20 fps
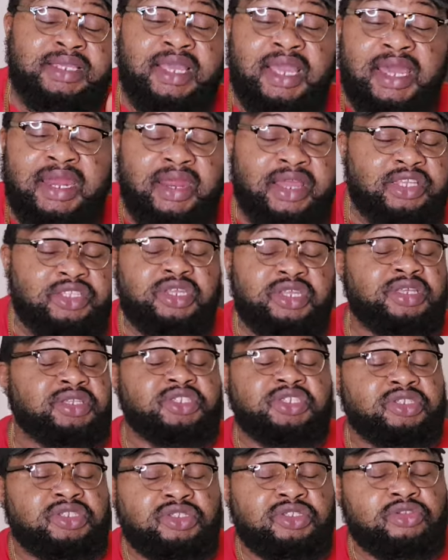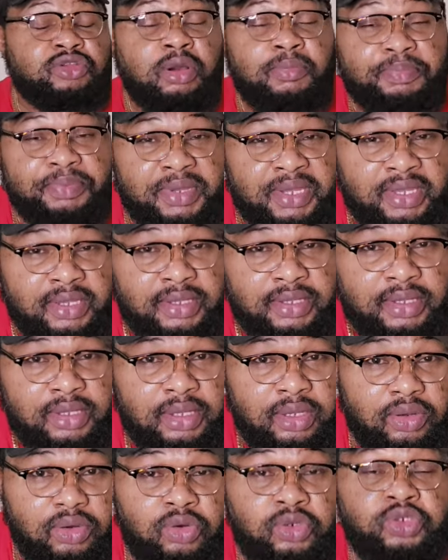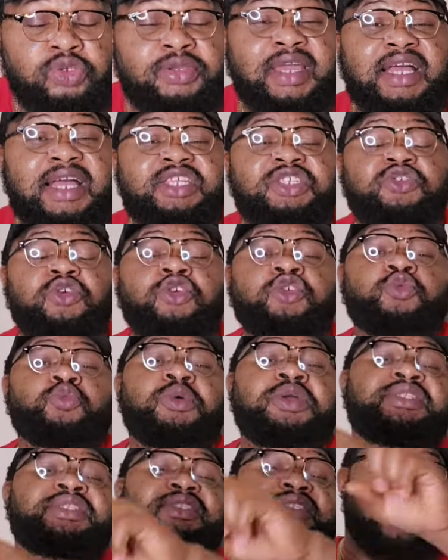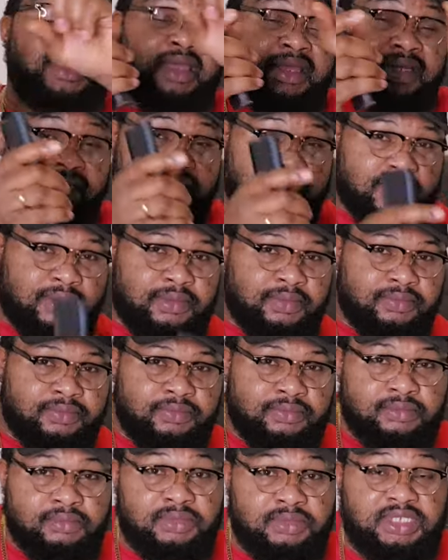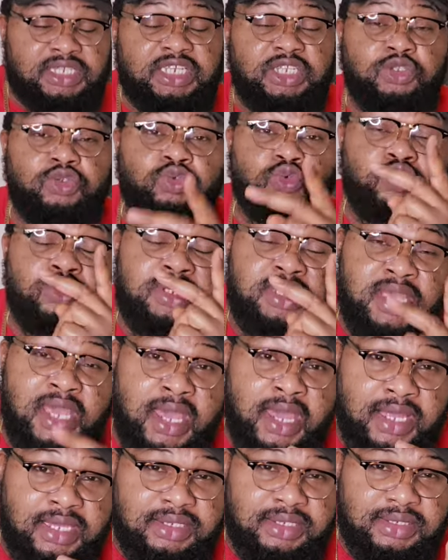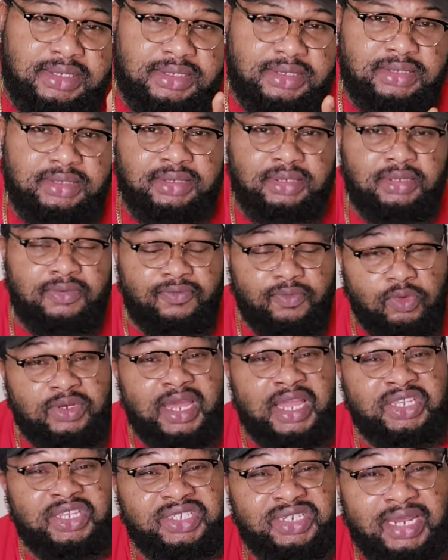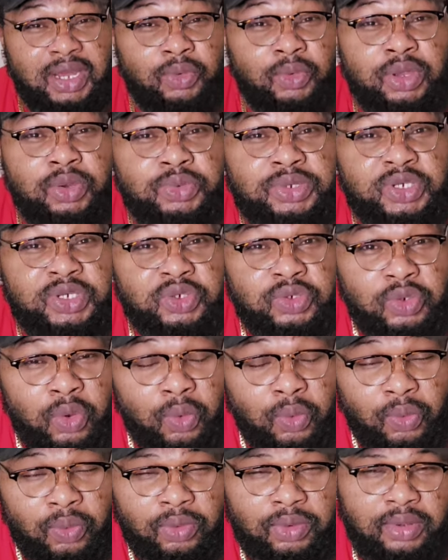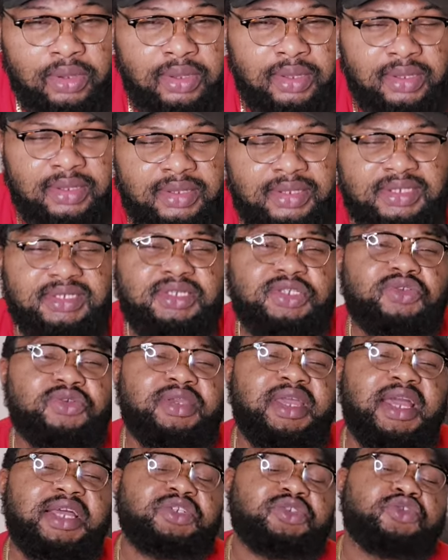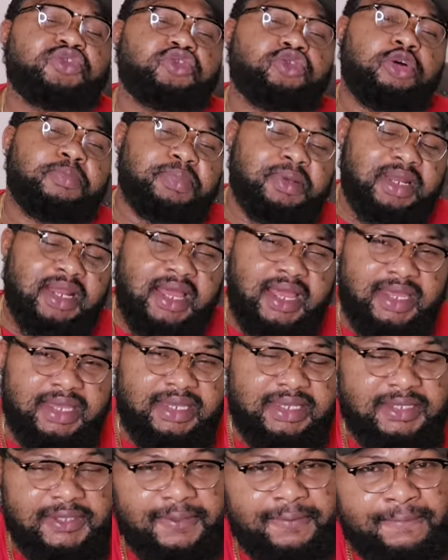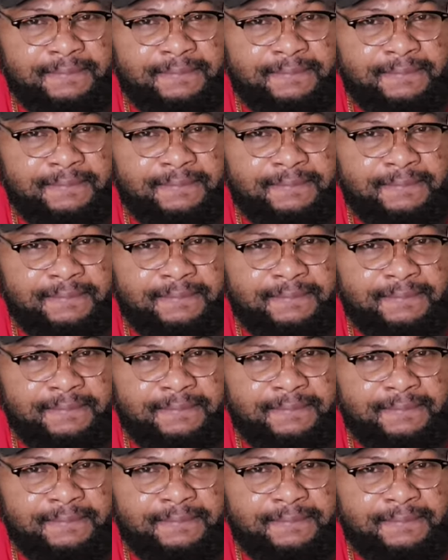year rent, she did not pay. Oh, you guys just waited till 2 years for Nigeria where we know. See, you guys should stop lying.